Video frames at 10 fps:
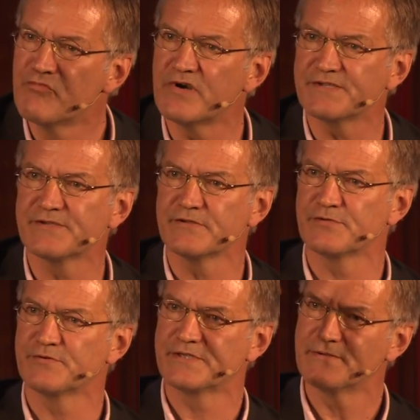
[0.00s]

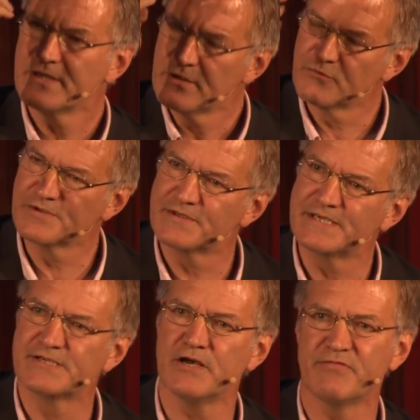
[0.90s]
Brussels was the
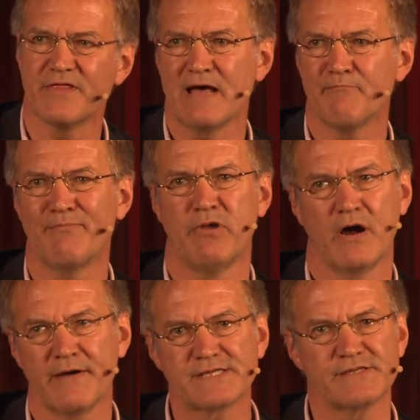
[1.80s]
example of that
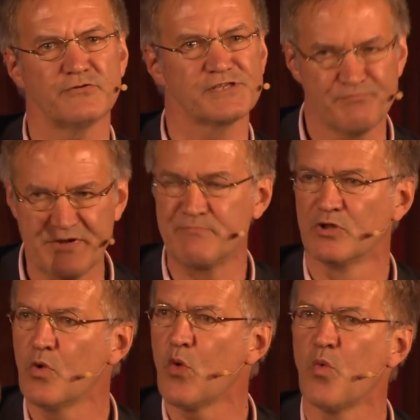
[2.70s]
par excellence.
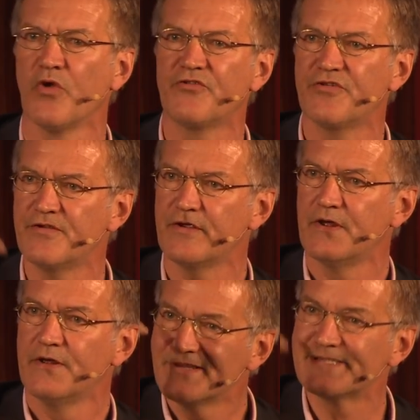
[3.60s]
People wanted
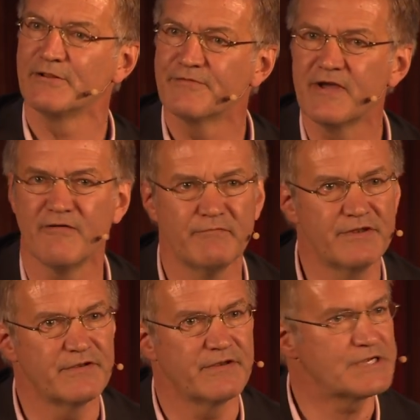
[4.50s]

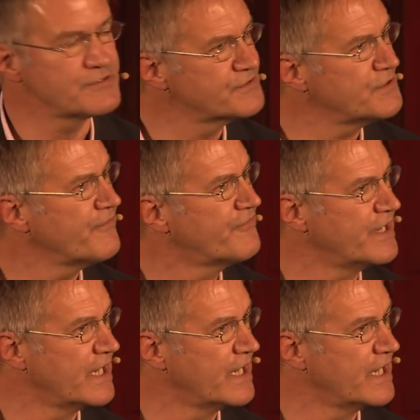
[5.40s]
self-government and national sovereignty.